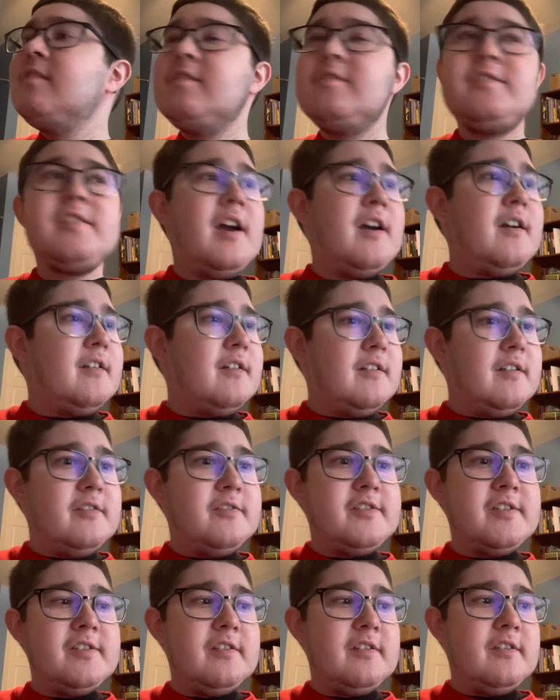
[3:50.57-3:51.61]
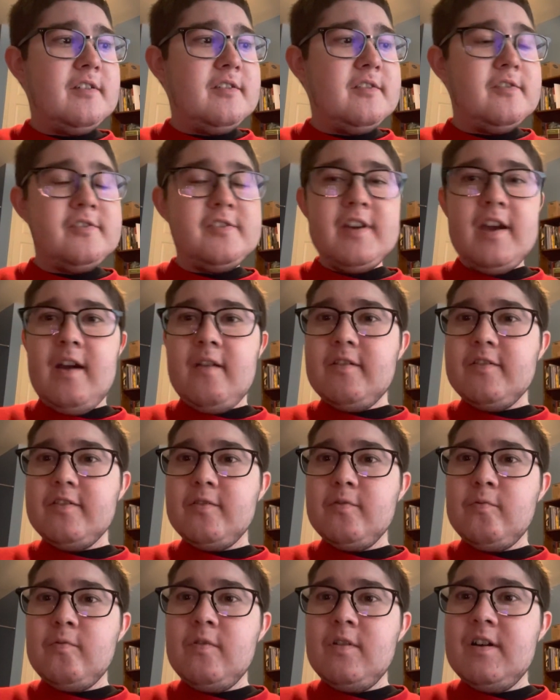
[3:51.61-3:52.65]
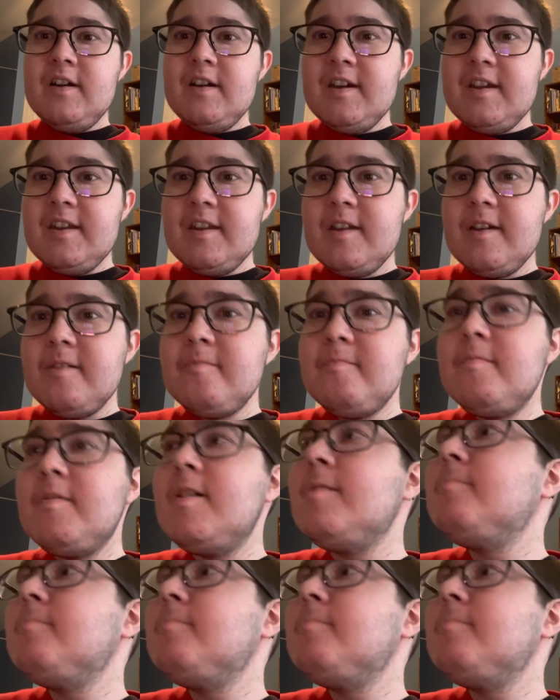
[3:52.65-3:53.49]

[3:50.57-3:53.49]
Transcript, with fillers: down down at the one, but